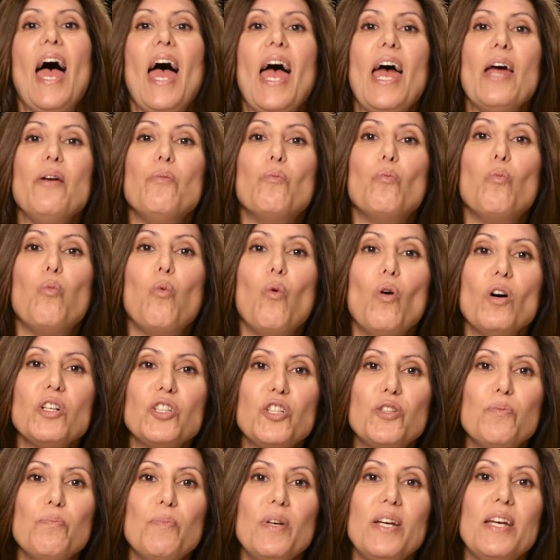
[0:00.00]
and
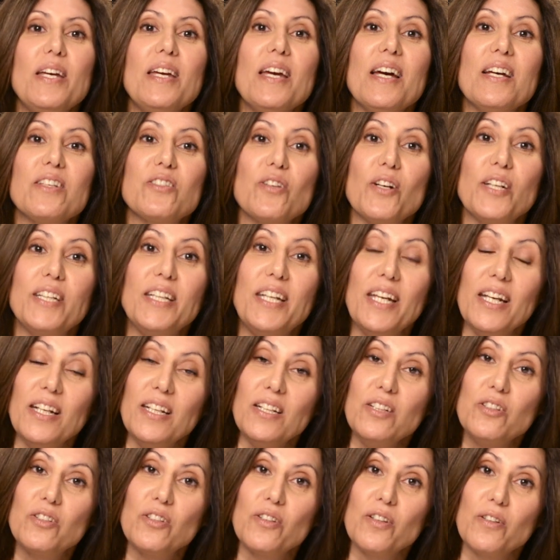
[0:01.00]
watch me as I get
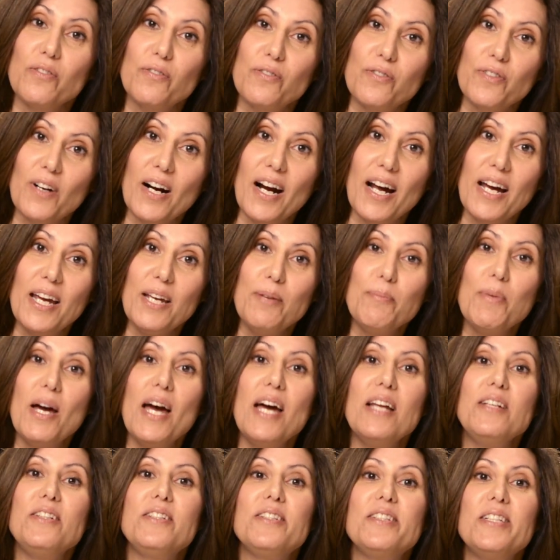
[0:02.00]
into the frame
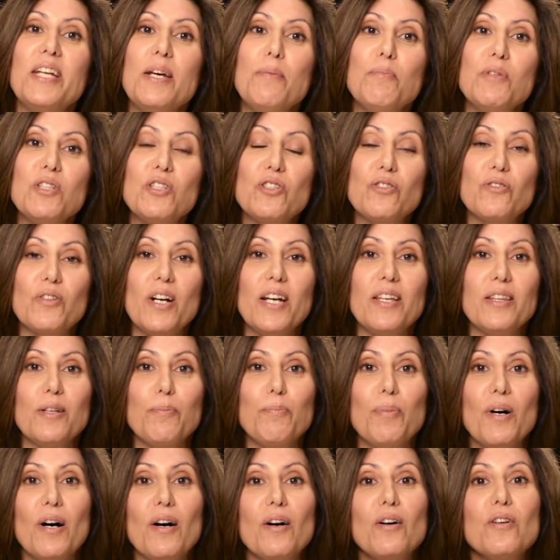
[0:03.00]
and demonstrate the
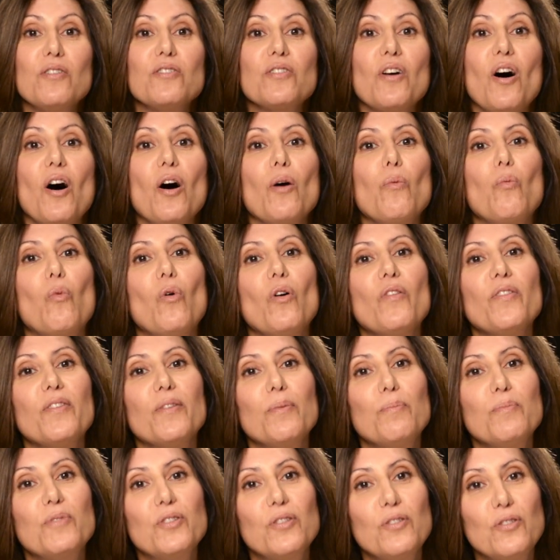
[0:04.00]
pose I want
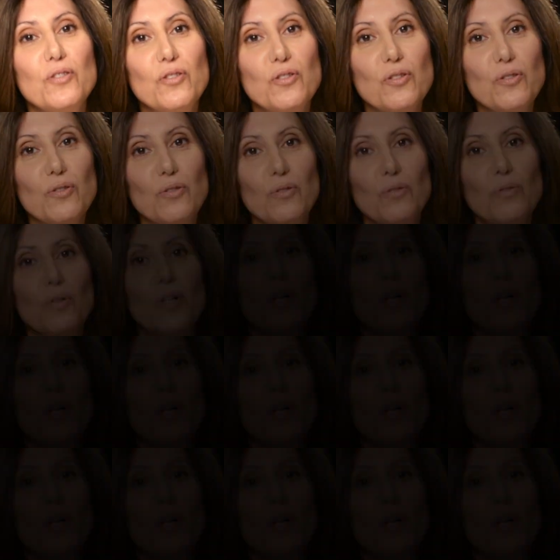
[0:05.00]
them to do.